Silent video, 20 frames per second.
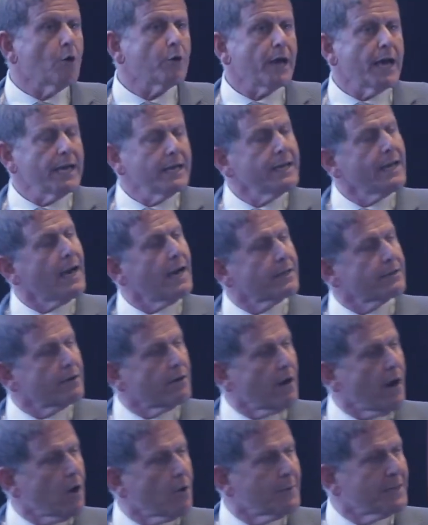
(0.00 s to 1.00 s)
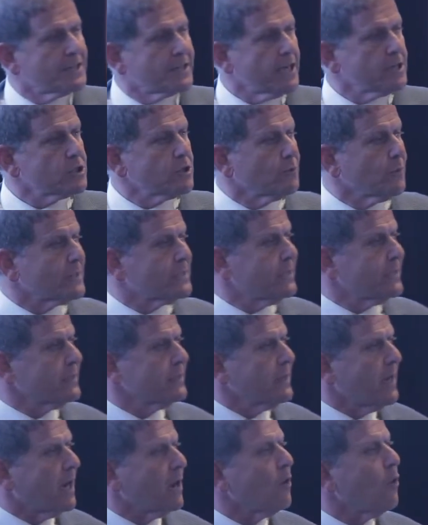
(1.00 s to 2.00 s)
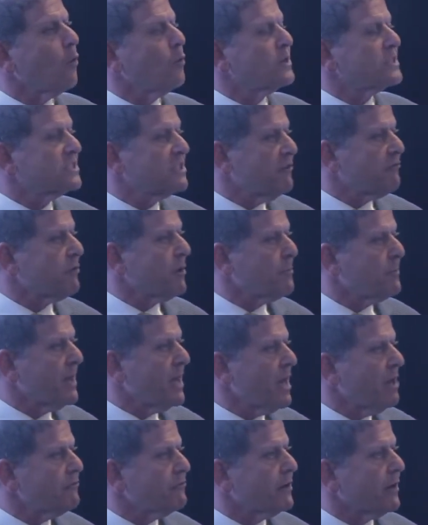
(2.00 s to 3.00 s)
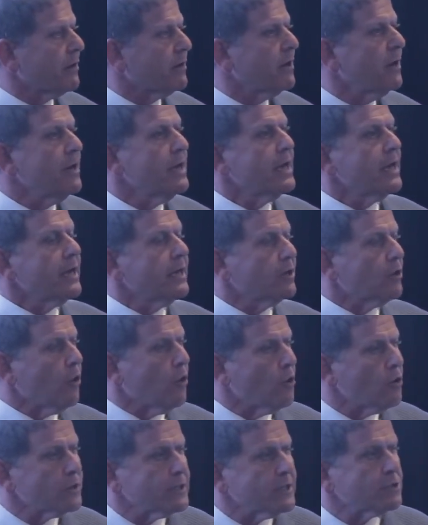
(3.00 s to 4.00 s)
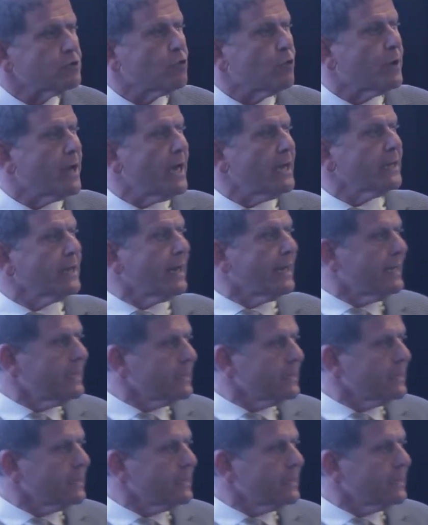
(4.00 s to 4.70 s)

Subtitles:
or any other augmentation material with different behavior, in order to gain a